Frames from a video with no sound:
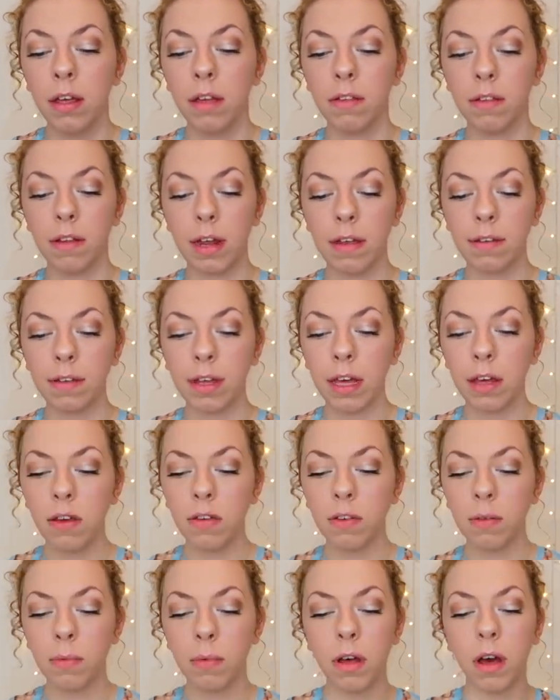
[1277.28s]
So let's get you
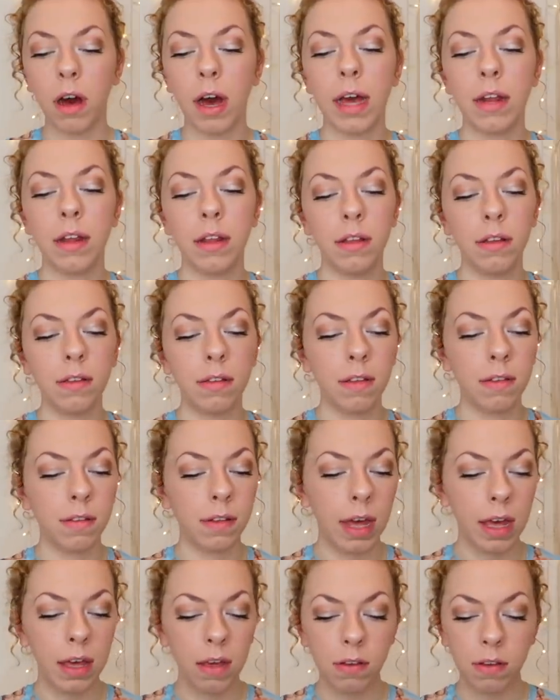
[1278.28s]
some guidance. Let's
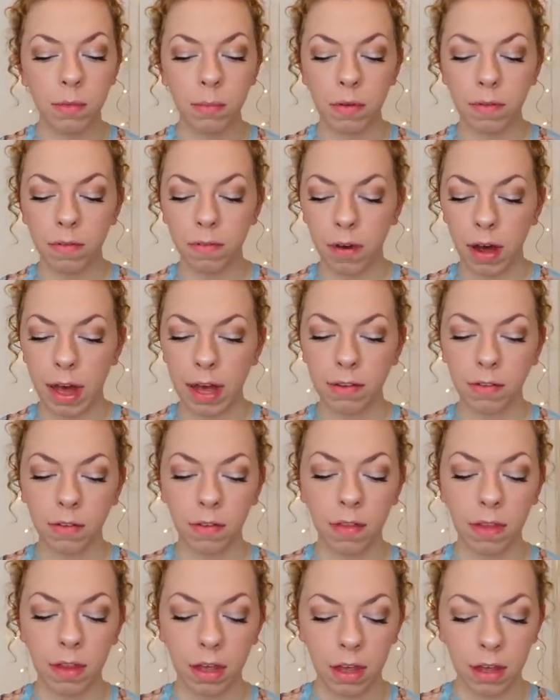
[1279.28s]
get you some advice
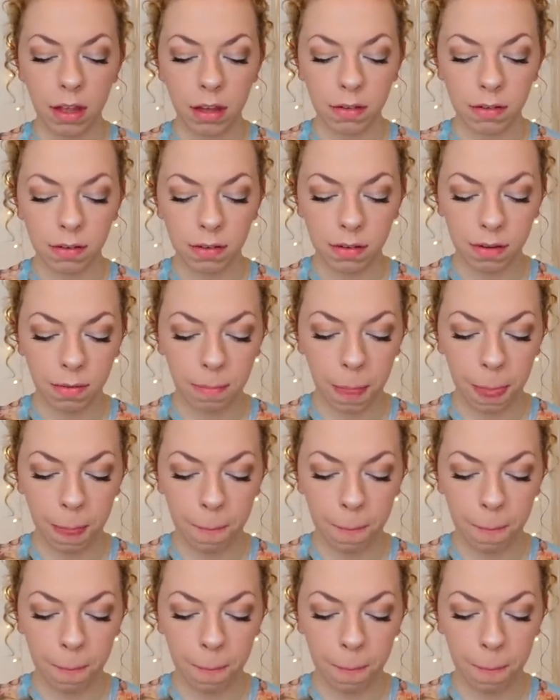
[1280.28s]
on this.